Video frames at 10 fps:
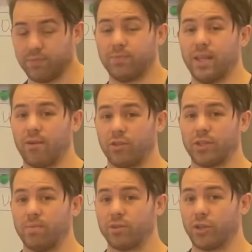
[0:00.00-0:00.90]
That
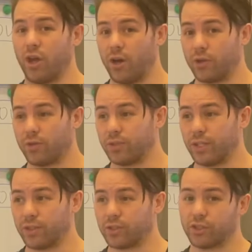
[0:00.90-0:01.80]
resembles an auto
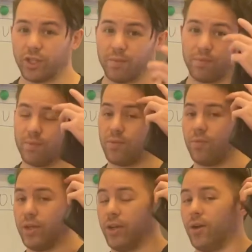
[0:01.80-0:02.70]
dealership,
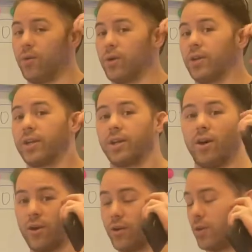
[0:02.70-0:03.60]
where you get an
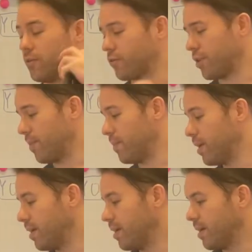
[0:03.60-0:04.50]
auto loan from.
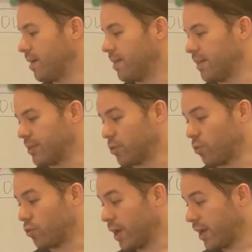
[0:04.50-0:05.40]
That's a
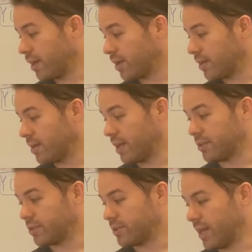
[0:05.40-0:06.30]
ring that
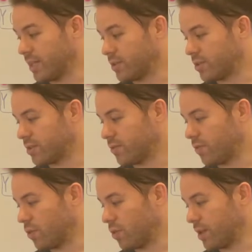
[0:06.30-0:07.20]

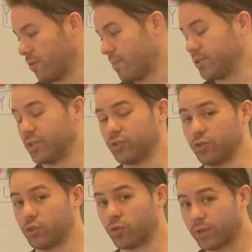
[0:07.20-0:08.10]
represents the
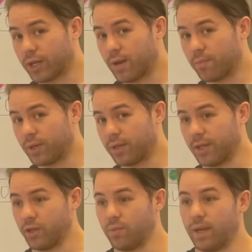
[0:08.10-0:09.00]
jewelry company that
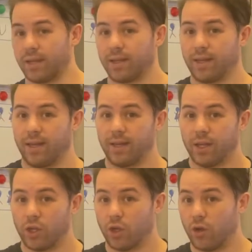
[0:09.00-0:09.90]
you might get
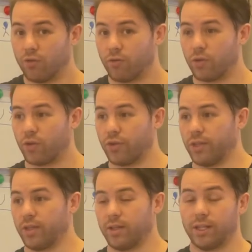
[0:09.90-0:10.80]
a loan for,
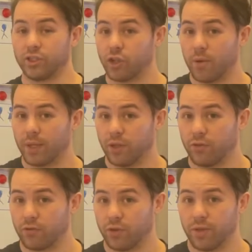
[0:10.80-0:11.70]
the installment loan
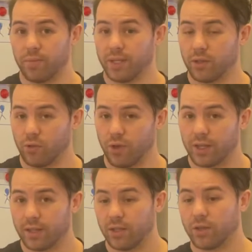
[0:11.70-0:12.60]
for the ring
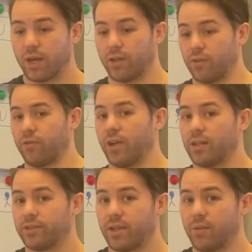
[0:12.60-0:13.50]
that you got your
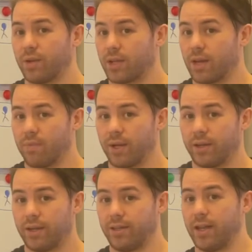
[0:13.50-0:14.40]
fiance when you got
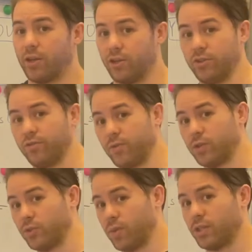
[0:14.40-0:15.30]
married, and now you're
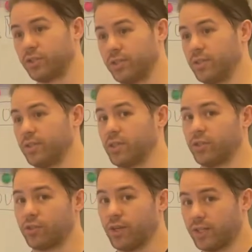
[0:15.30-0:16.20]
divorced watching this because
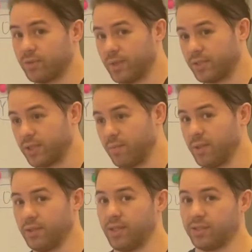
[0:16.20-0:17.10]
your credit's messed up
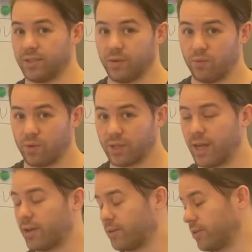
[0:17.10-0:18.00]
and things didn't work
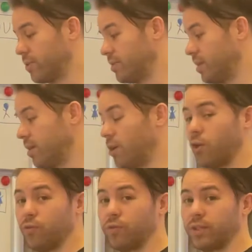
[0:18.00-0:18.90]
out.
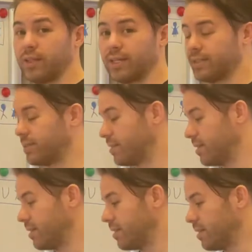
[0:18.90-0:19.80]
Hopefully that's
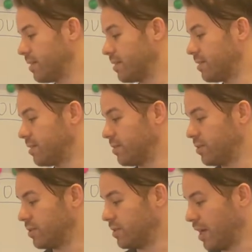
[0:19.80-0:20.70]

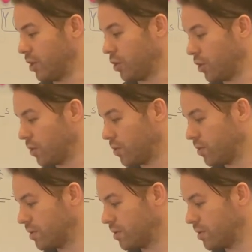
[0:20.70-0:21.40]
not you.